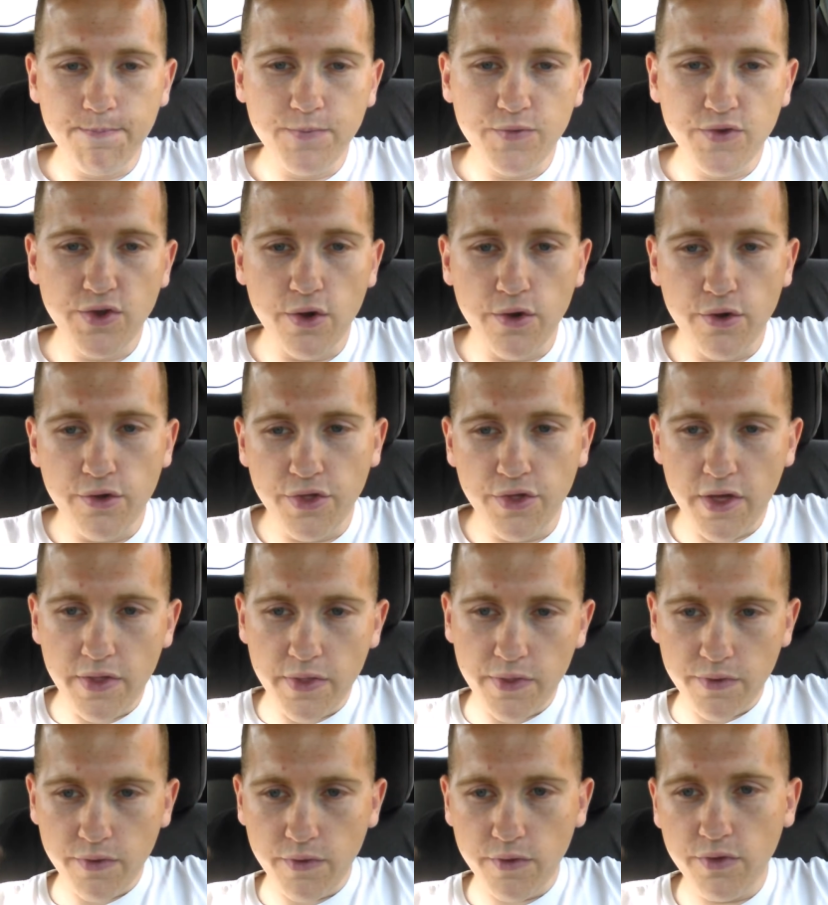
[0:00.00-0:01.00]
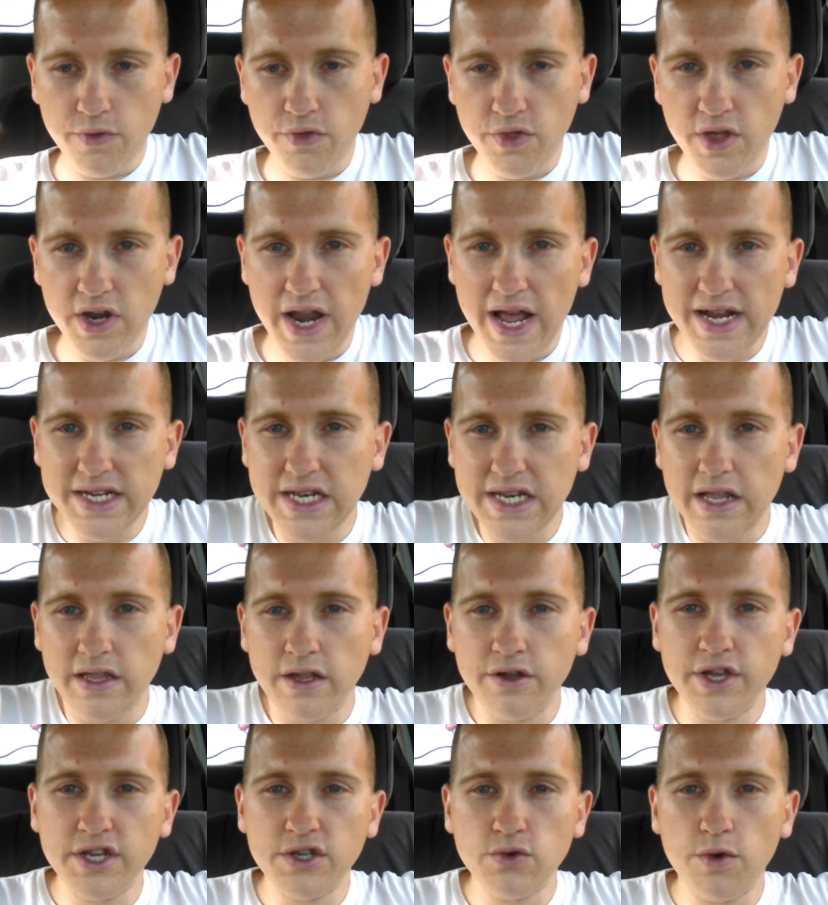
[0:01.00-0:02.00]
So then the next on the
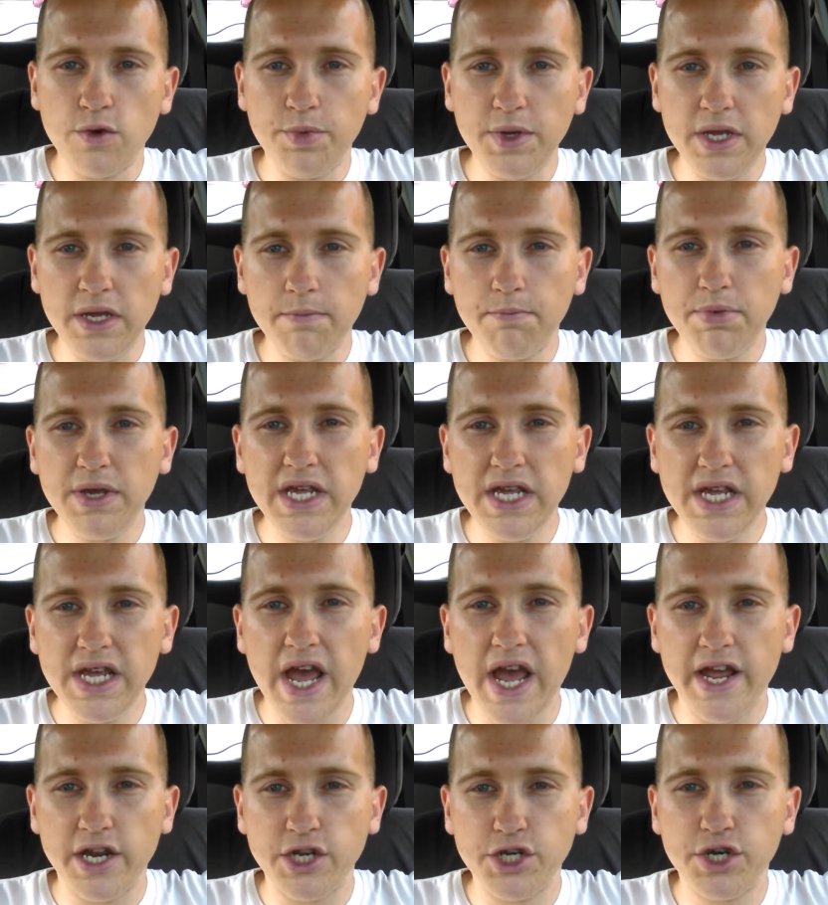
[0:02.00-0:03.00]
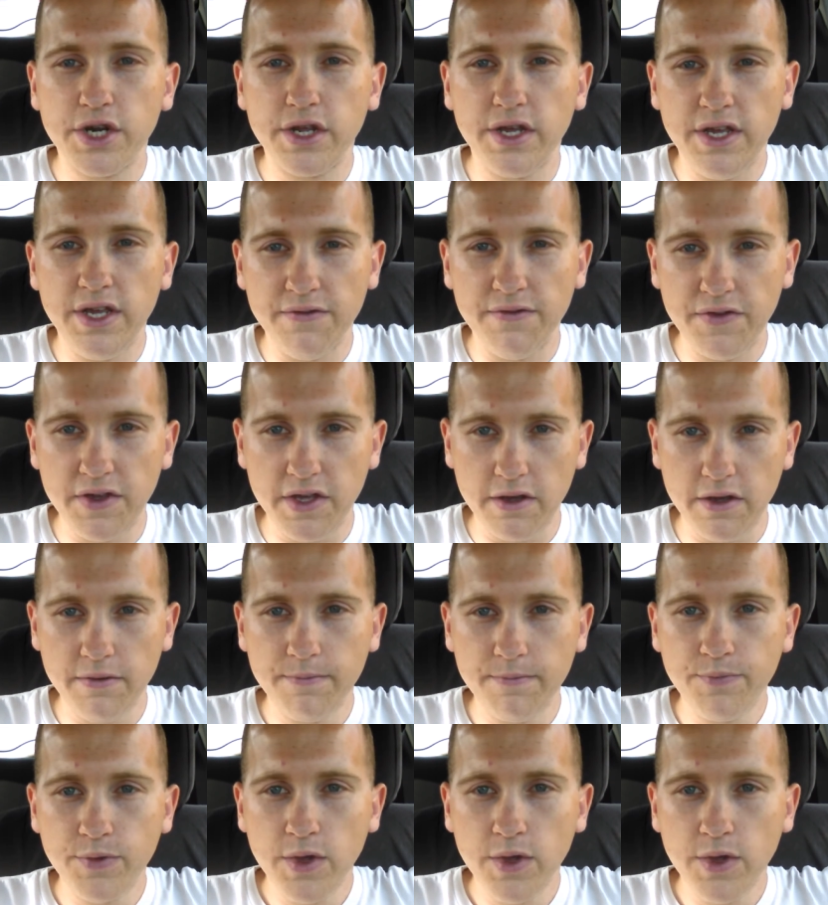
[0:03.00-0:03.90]
list would be PHEV.